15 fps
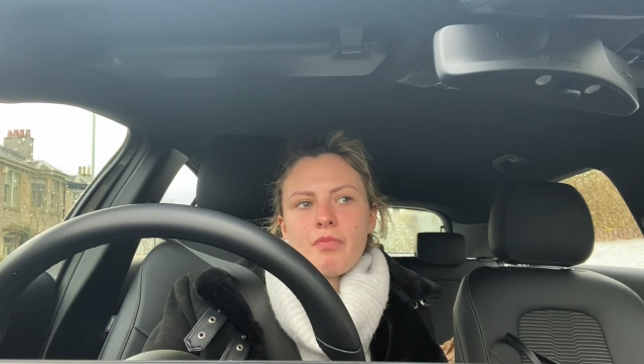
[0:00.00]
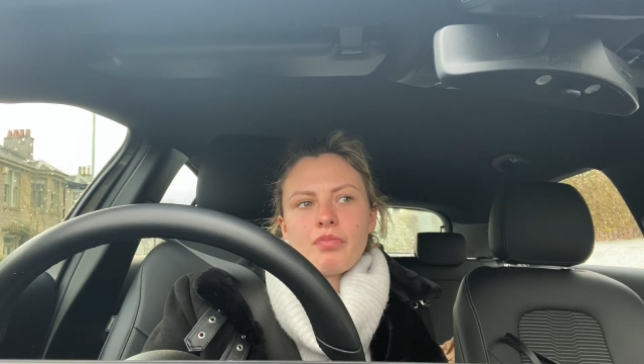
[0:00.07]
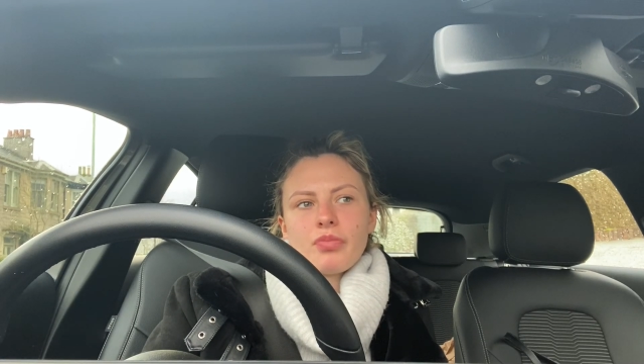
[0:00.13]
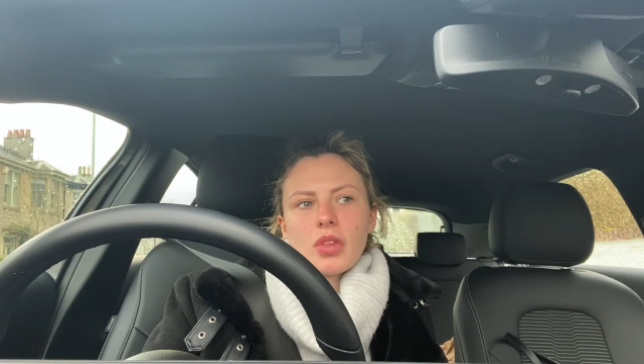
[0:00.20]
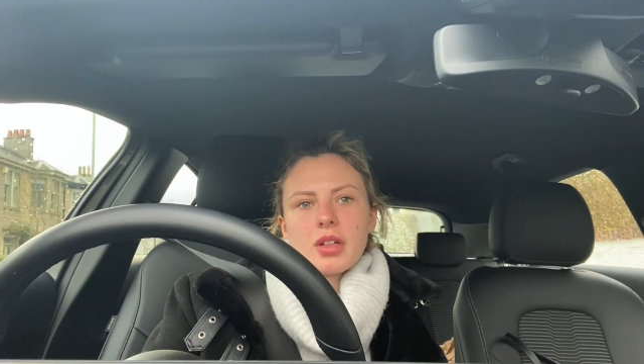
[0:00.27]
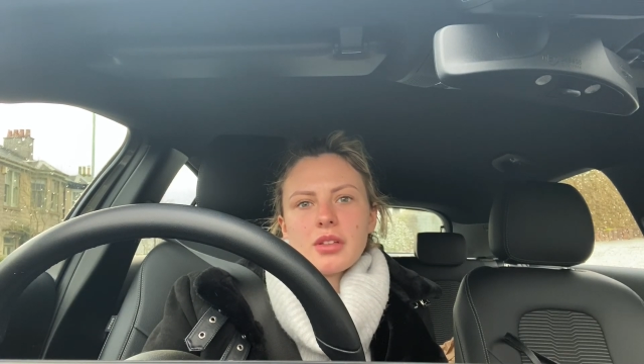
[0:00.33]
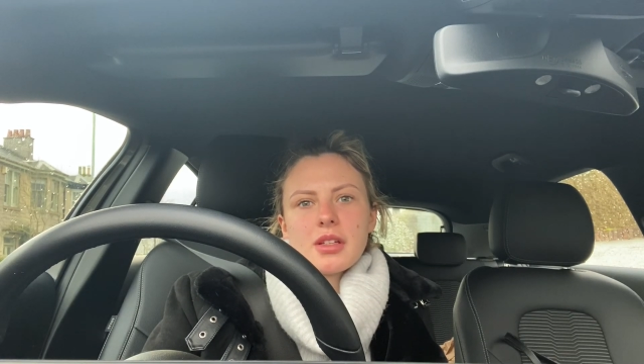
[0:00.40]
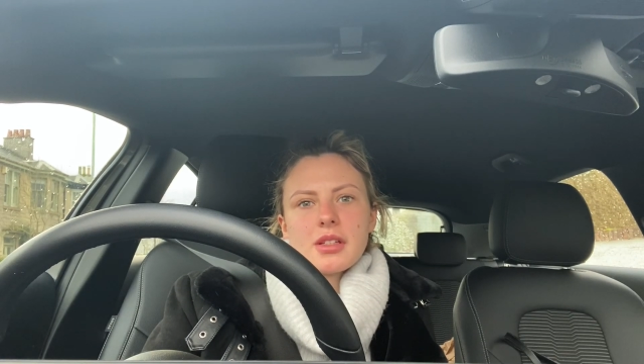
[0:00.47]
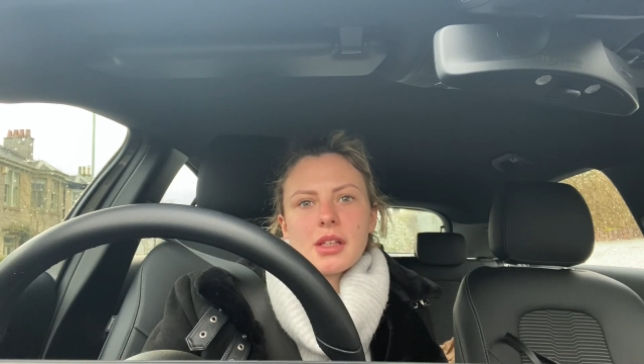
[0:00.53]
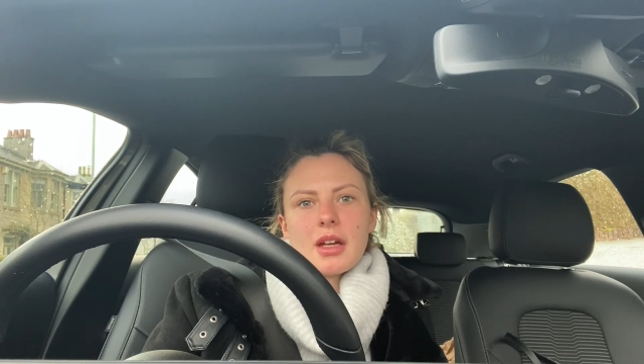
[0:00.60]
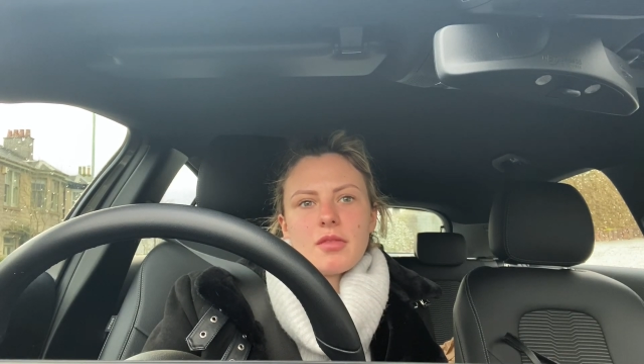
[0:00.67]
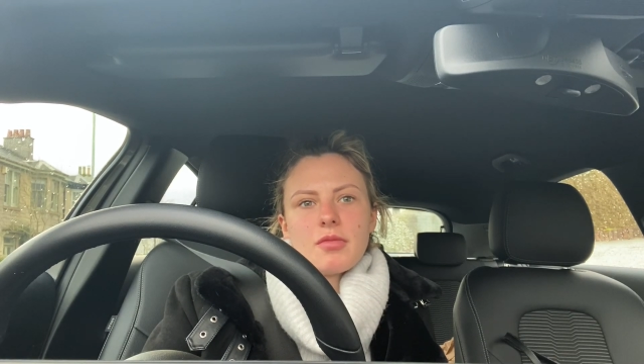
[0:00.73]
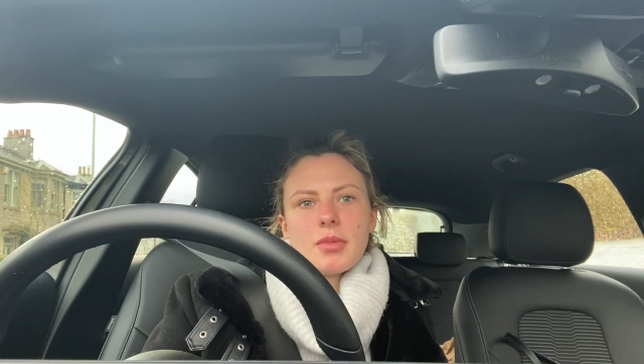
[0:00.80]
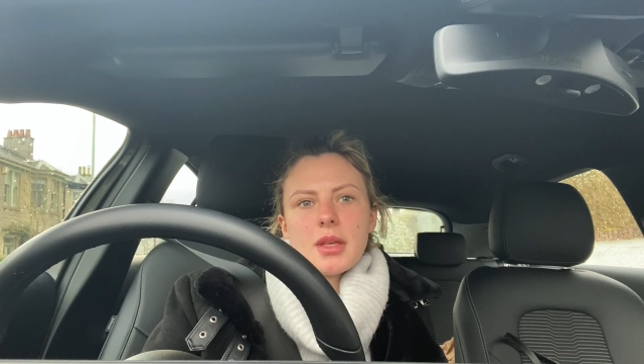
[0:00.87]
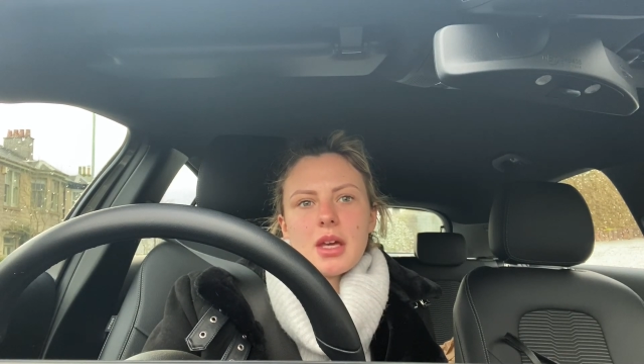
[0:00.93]
It doesn't
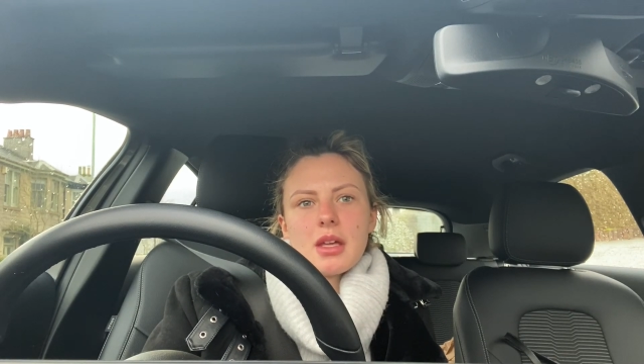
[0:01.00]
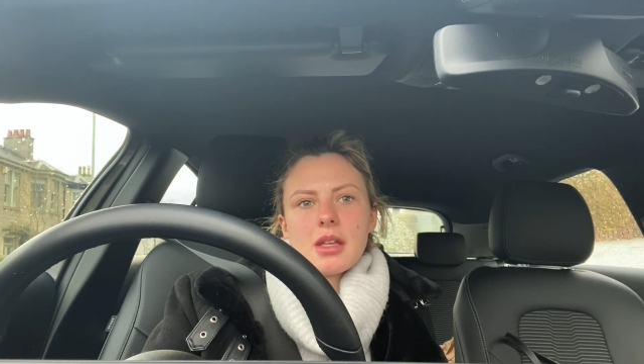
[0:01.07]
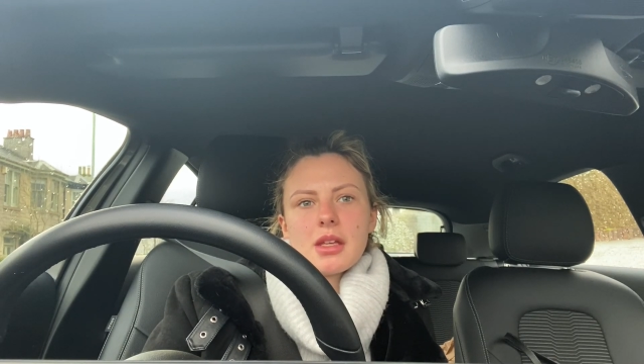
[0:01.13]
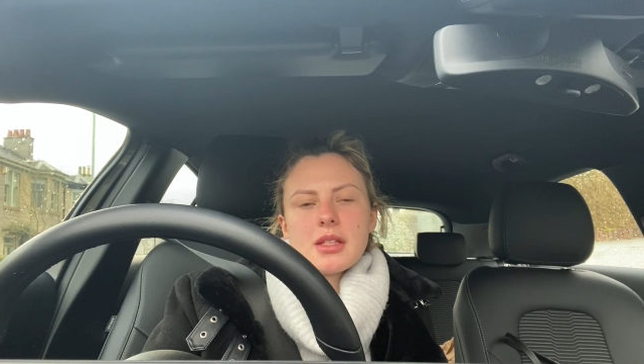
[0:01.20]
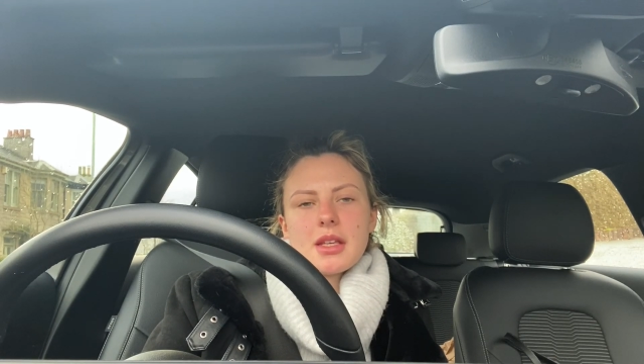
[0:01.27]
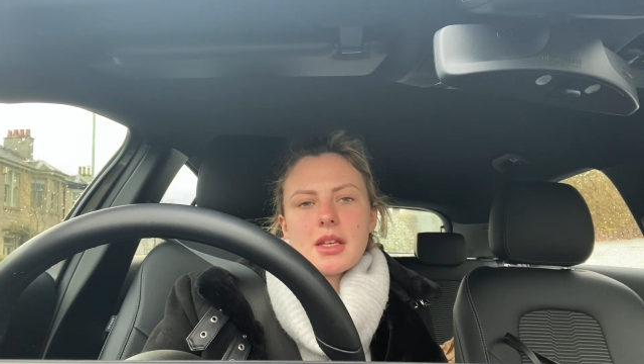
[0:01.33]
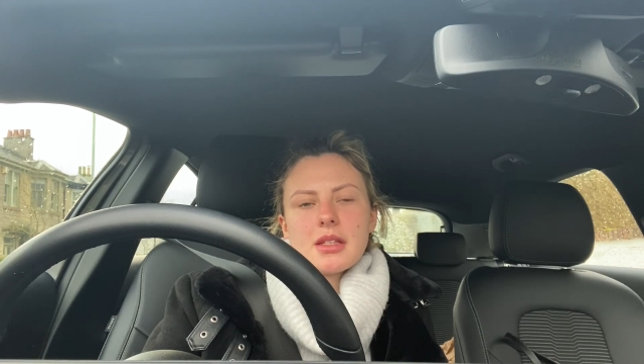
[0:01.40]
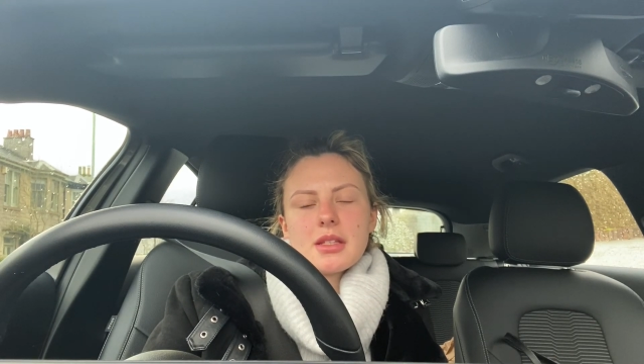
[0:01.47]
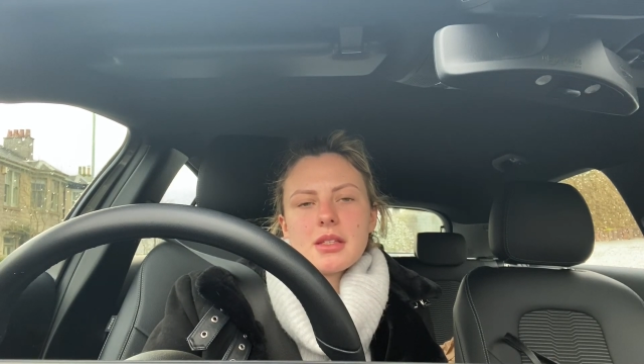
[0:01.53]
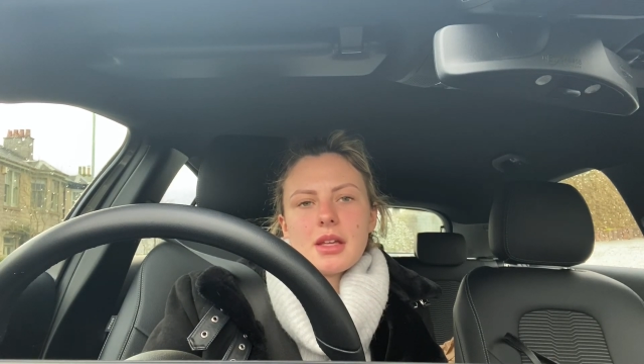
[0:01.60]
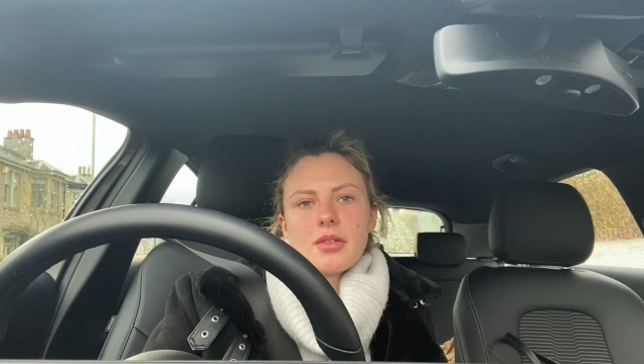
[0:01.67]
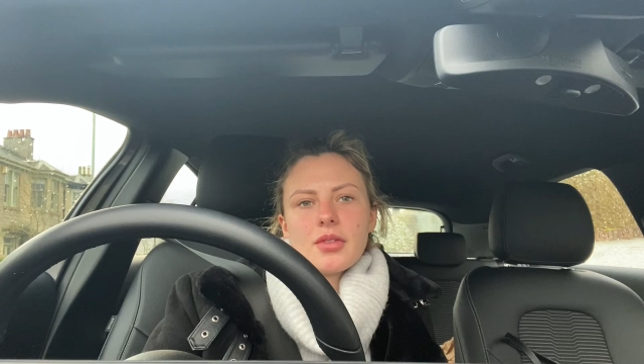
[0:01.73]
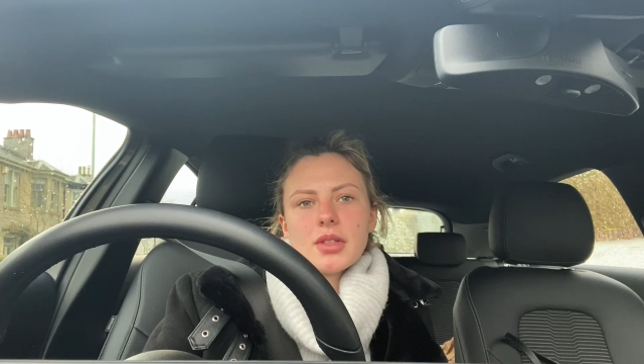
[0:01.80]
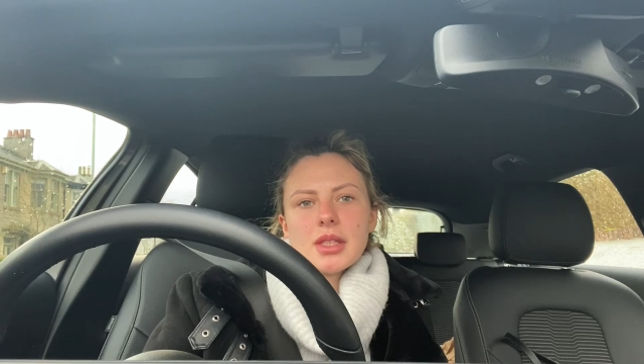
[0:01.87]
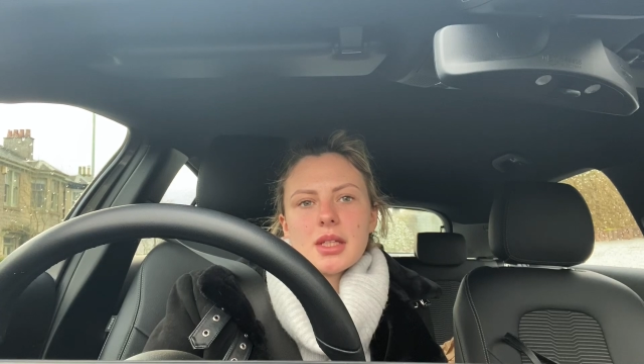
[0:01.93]
give me any
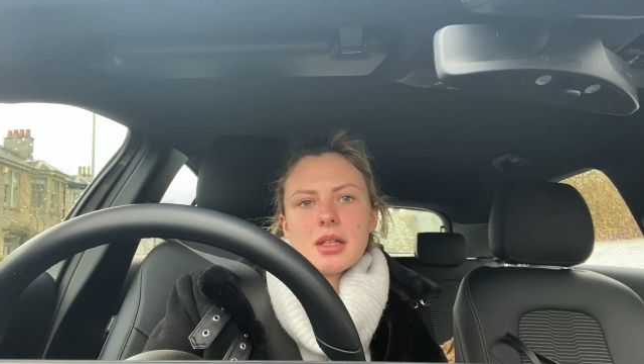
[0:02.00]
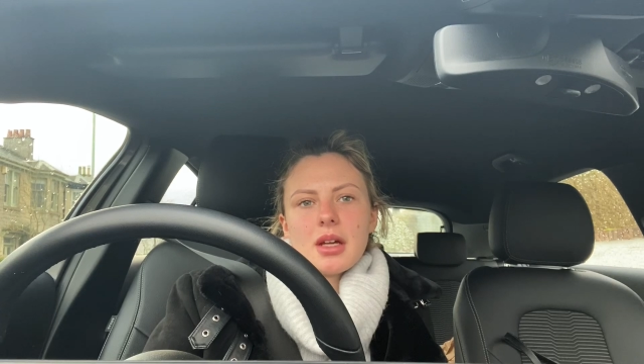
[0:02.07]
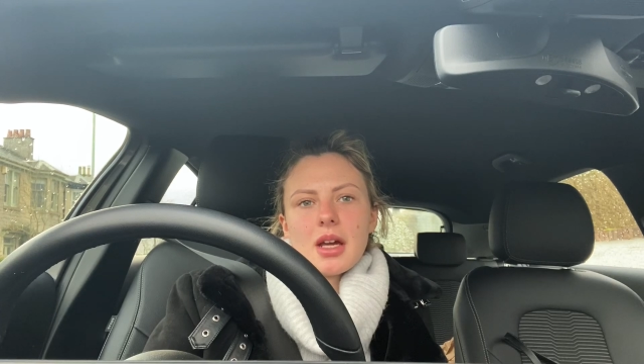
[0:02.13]
sensitivity,